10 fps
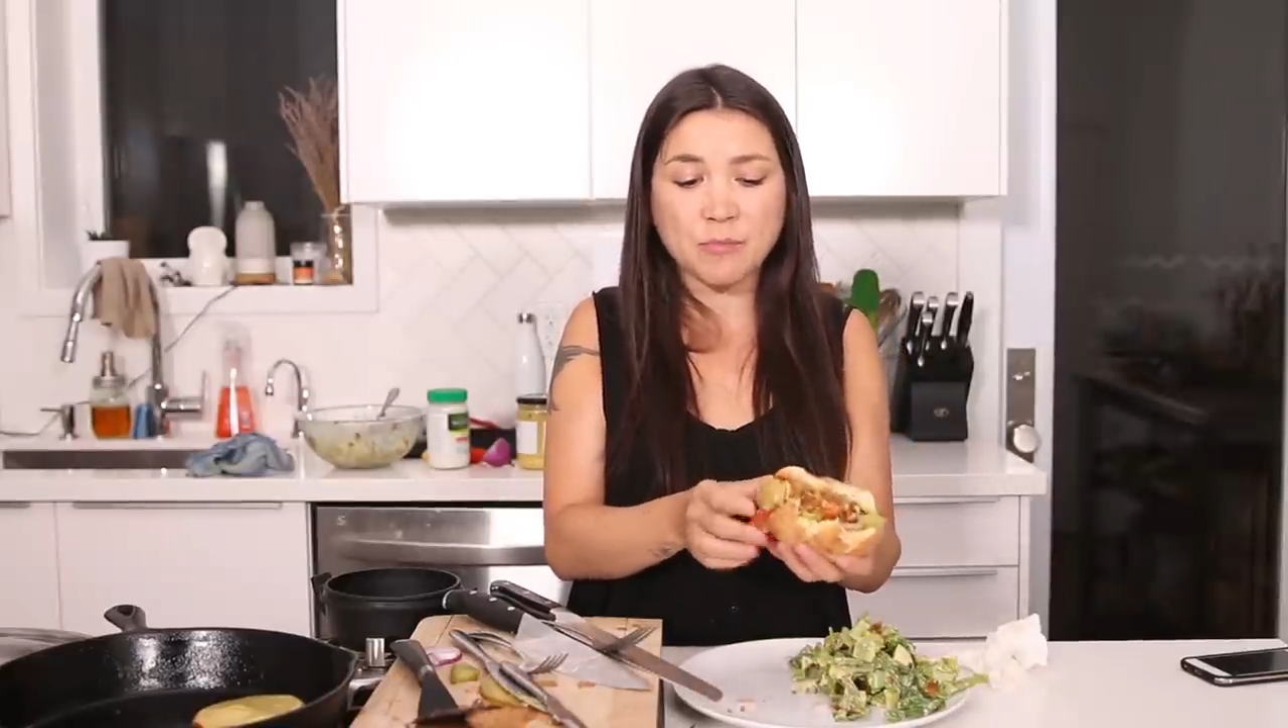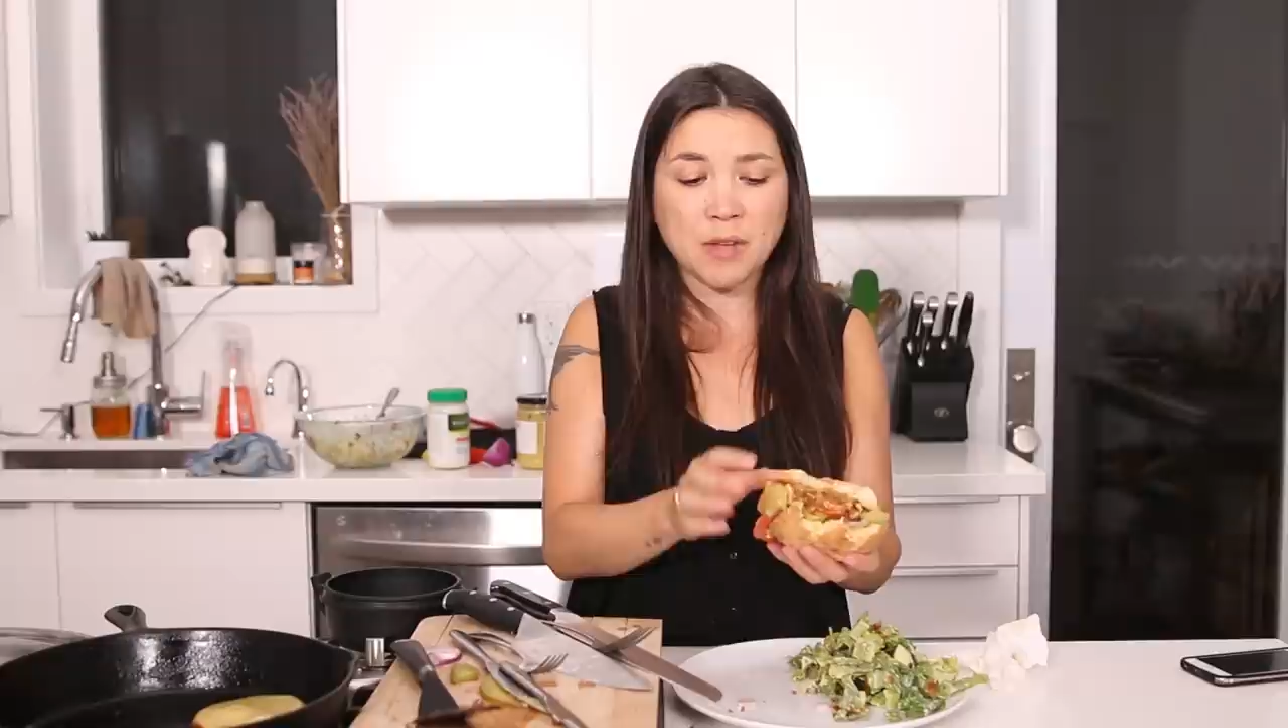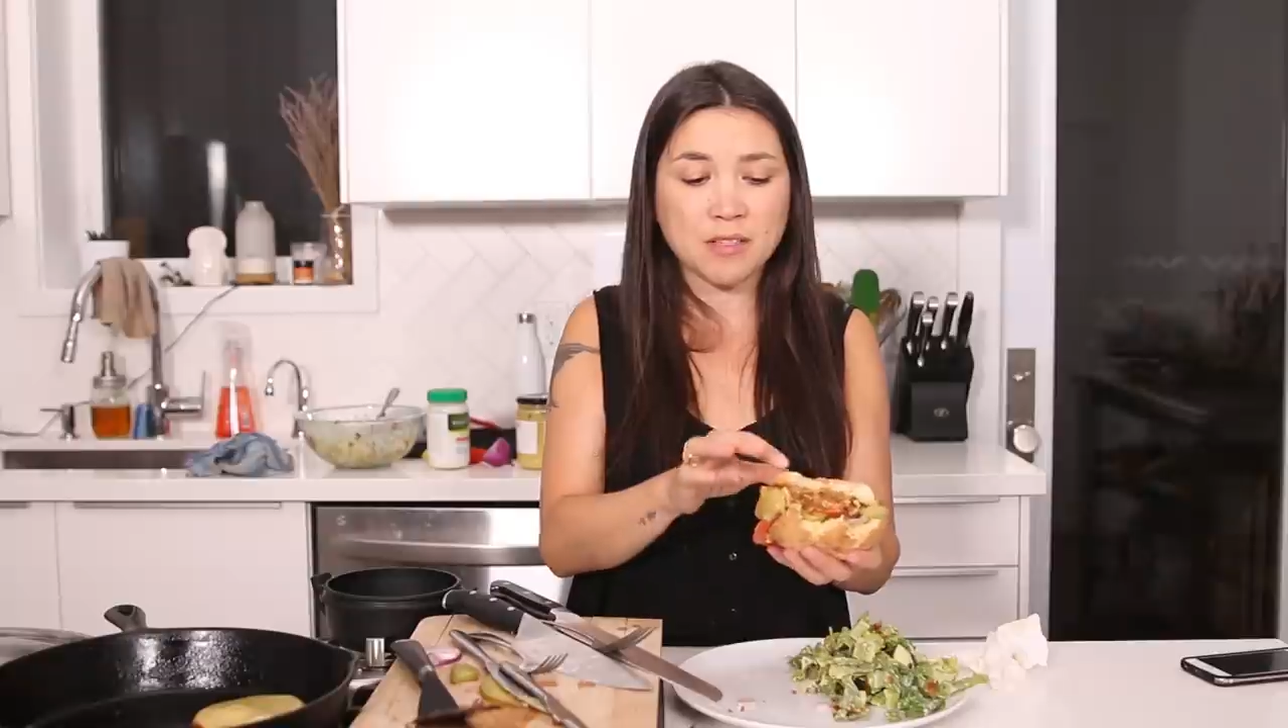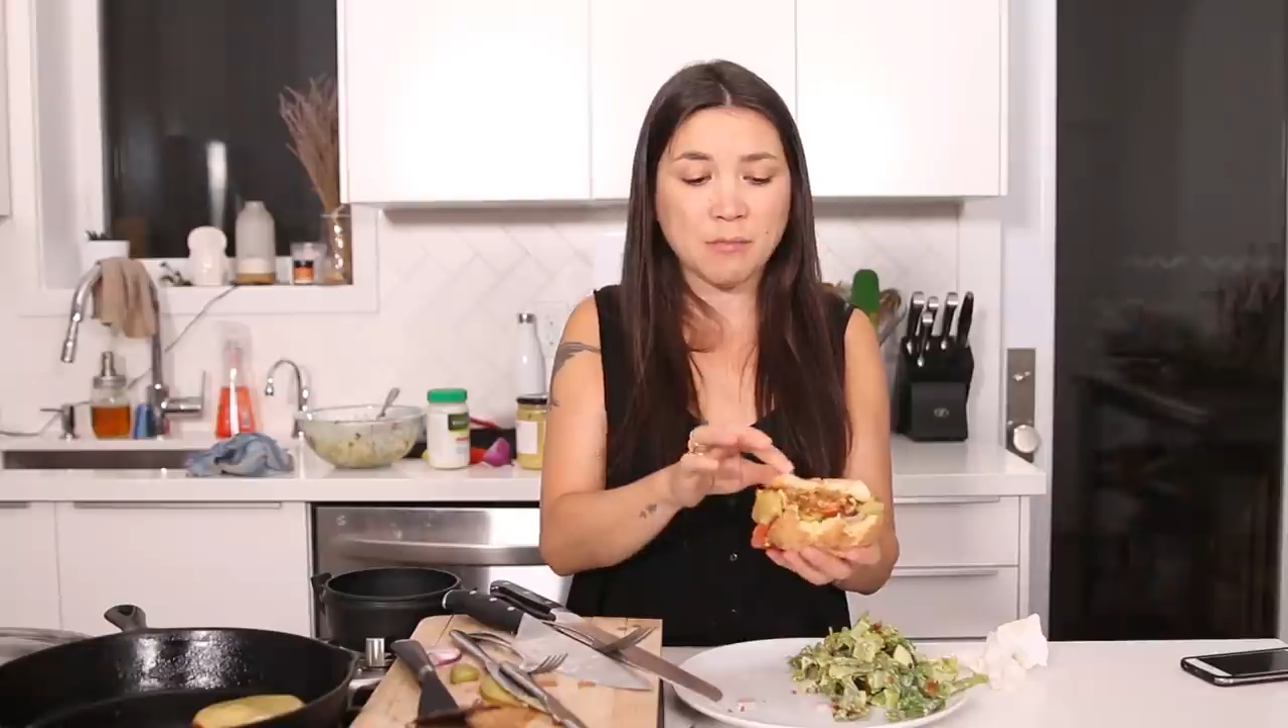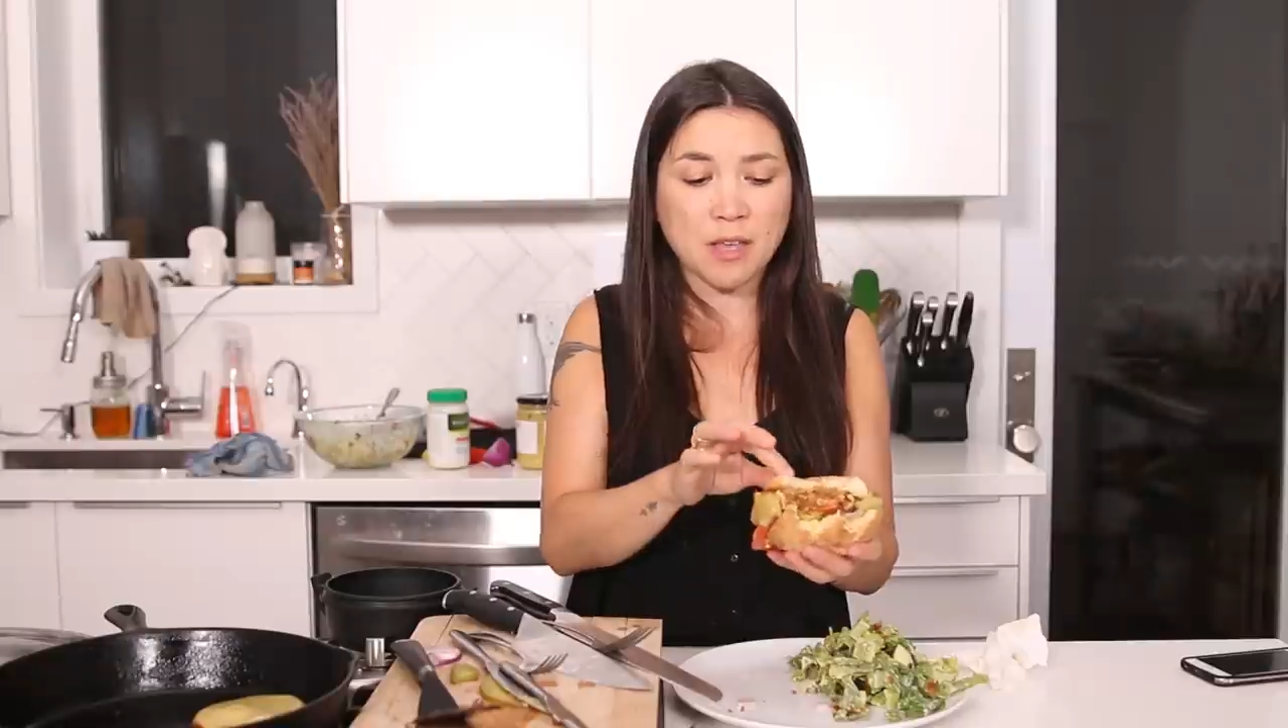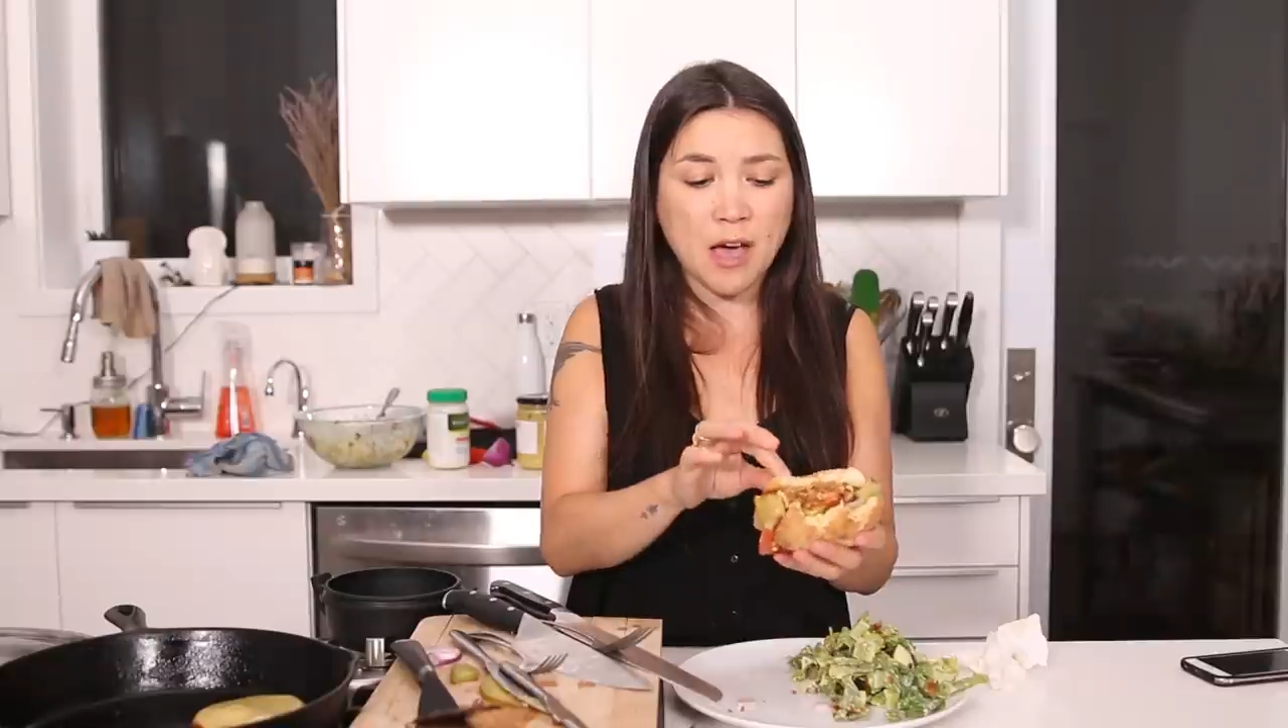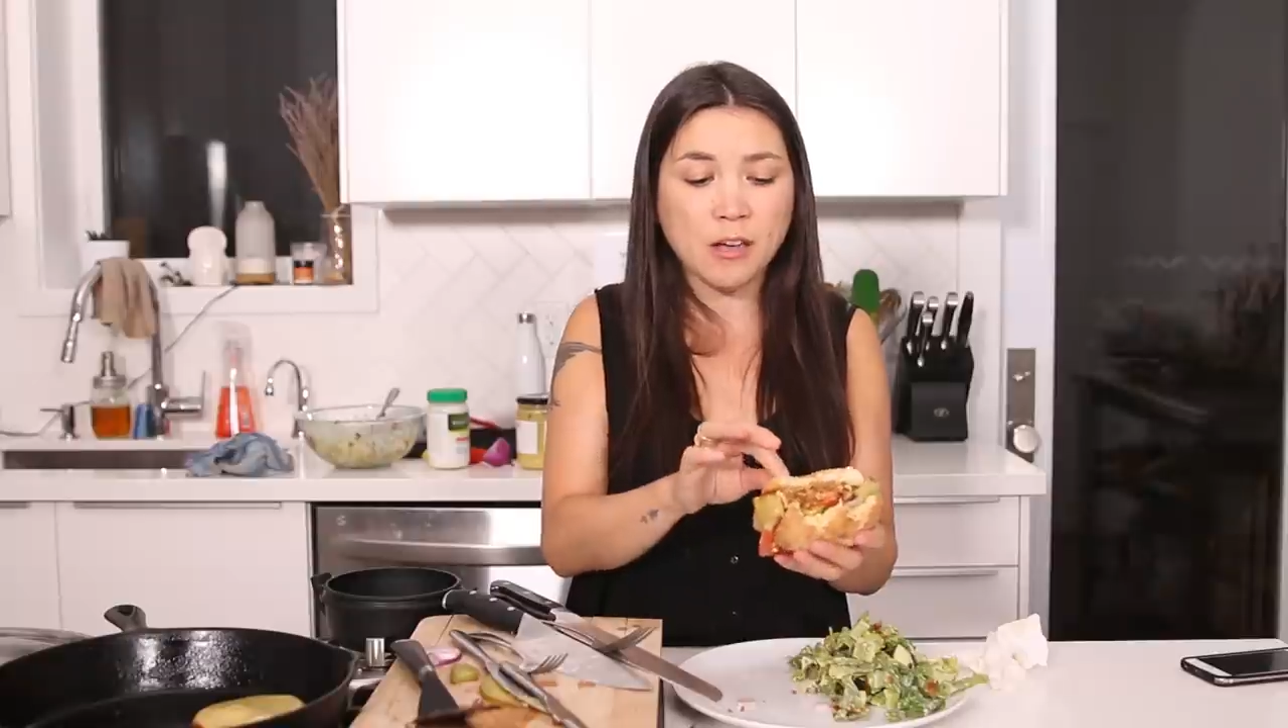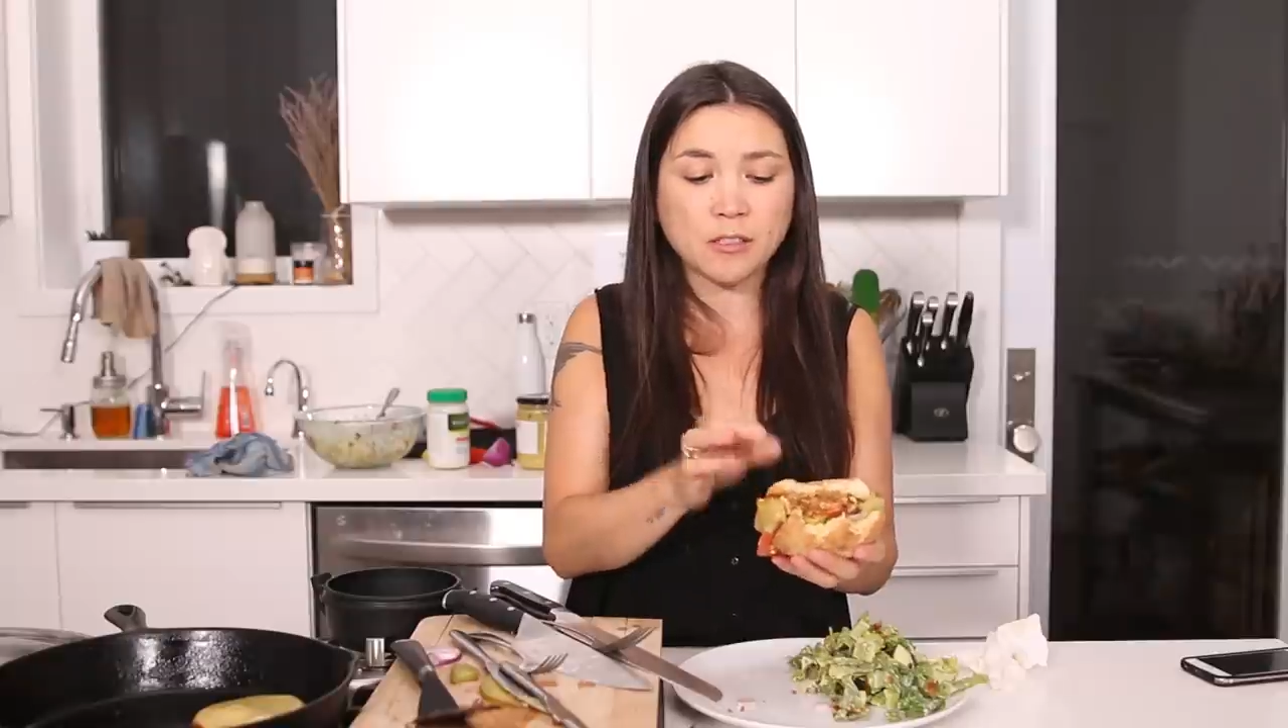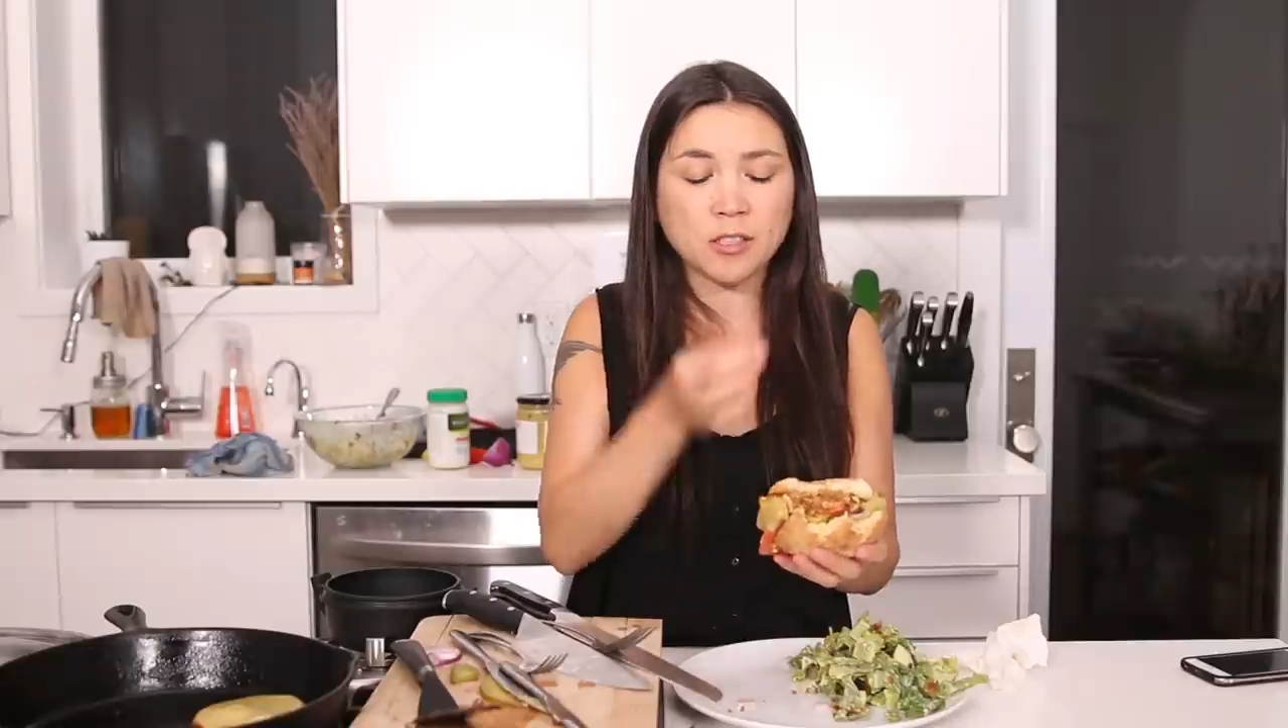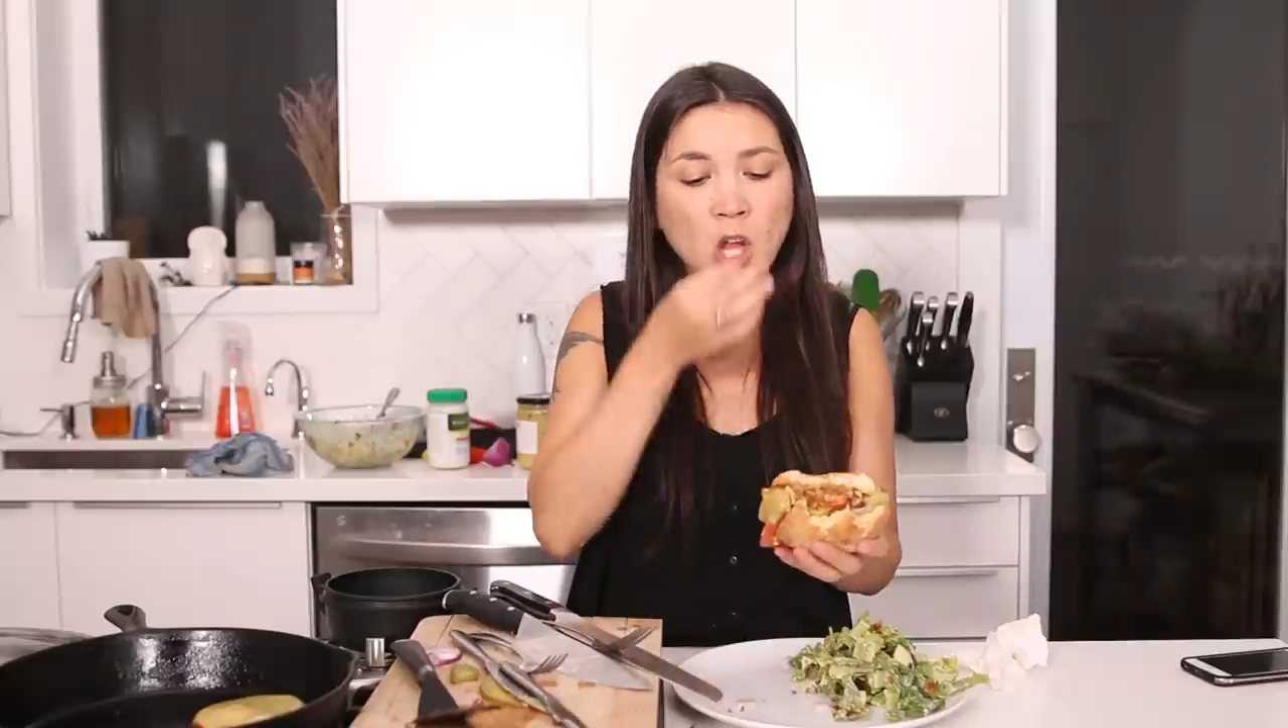and make something
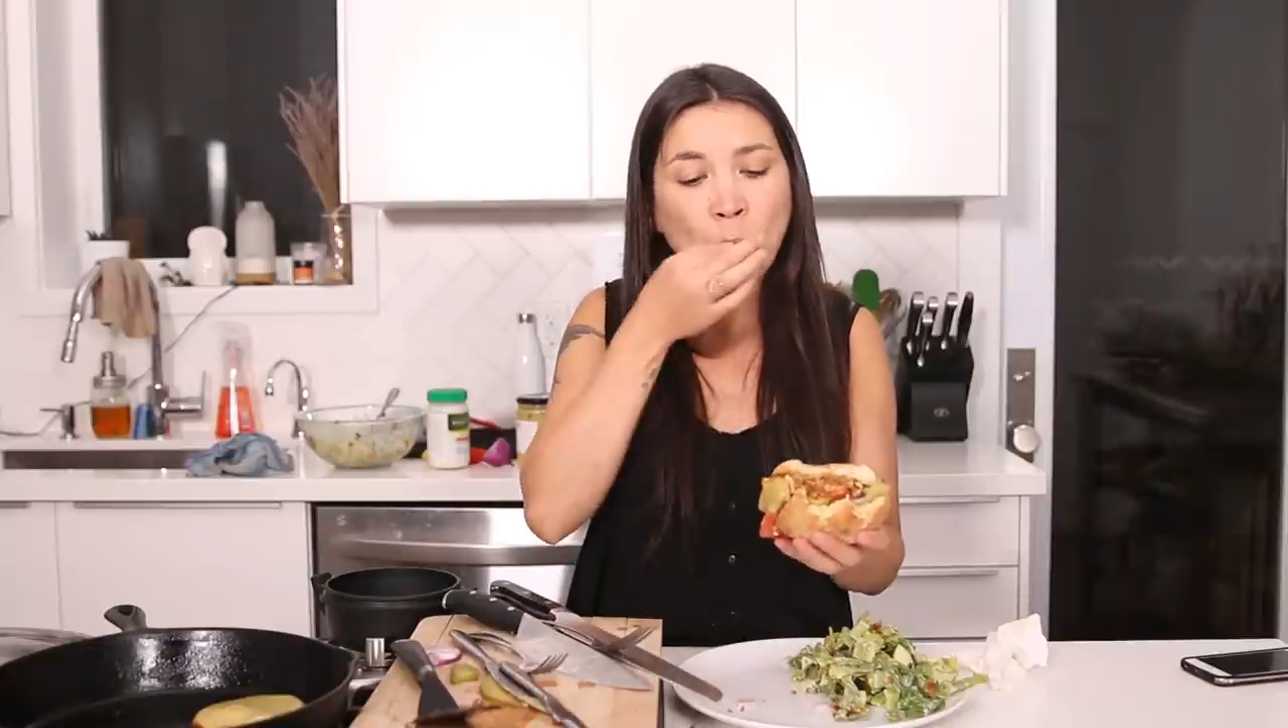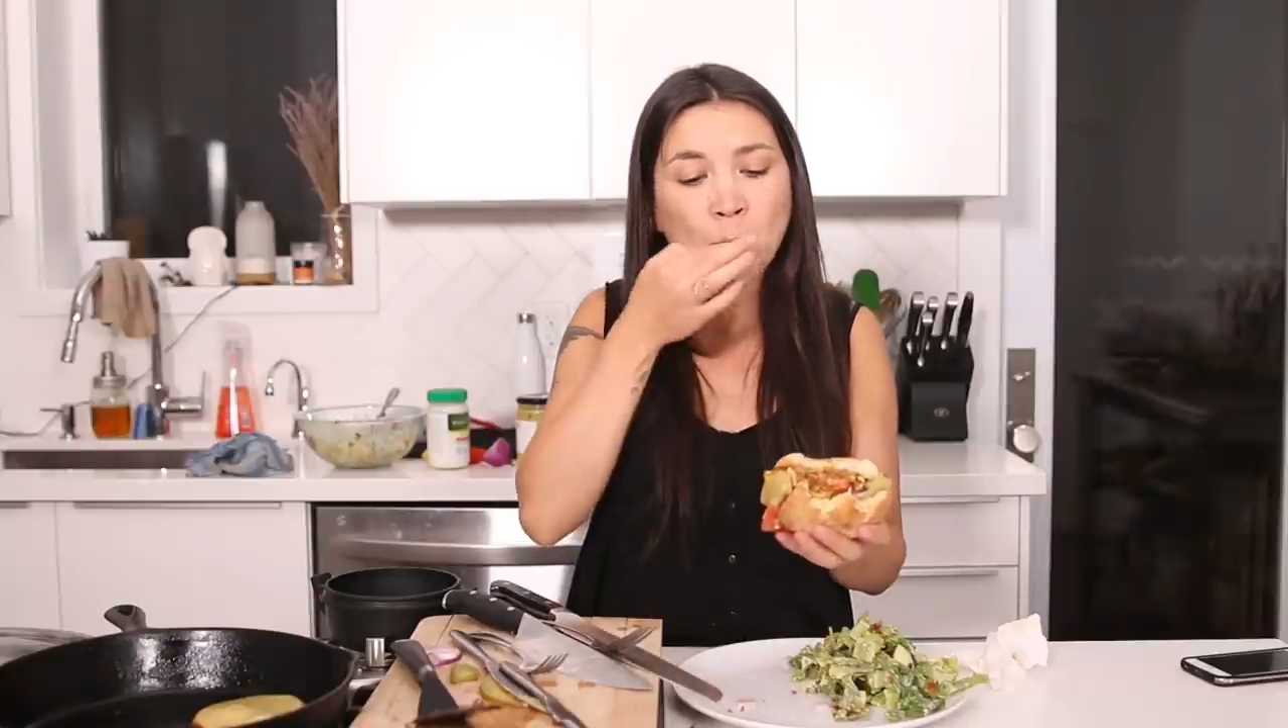else.